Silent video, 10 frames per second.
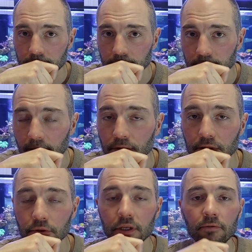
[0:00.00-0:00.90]
I was
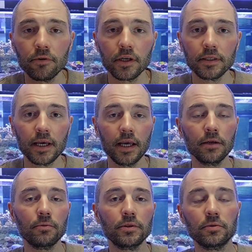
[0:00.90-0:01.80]
looking for a tank
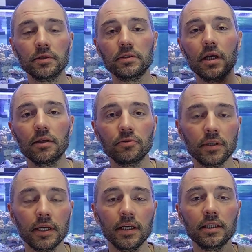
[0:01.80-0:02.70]
which was
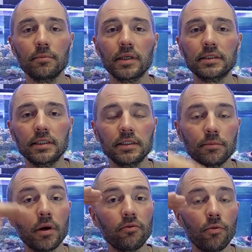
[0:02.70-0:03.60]
180 by 60 by
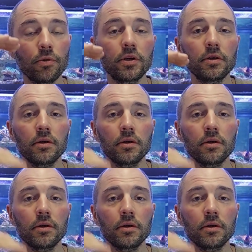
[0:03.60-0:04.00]
40,